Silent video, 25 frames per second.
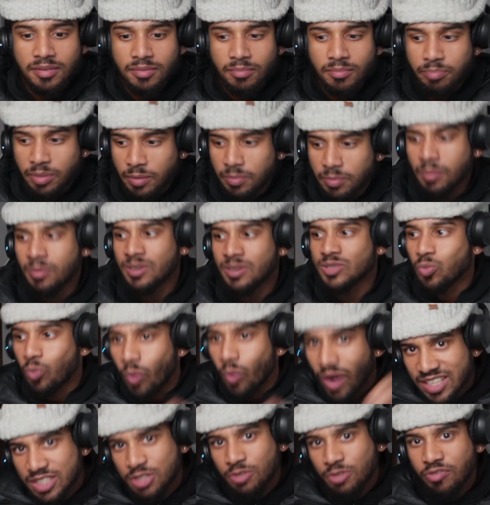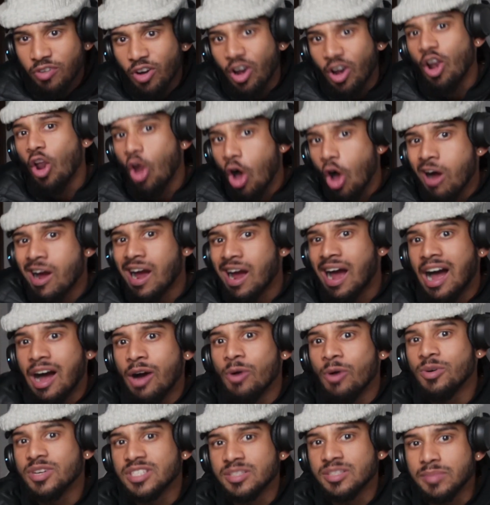people must watch you for long
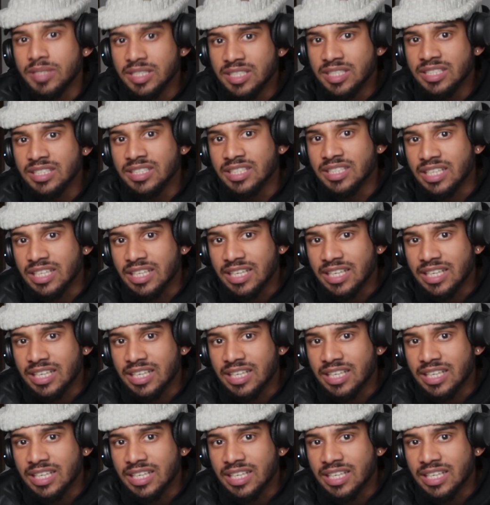hours, man.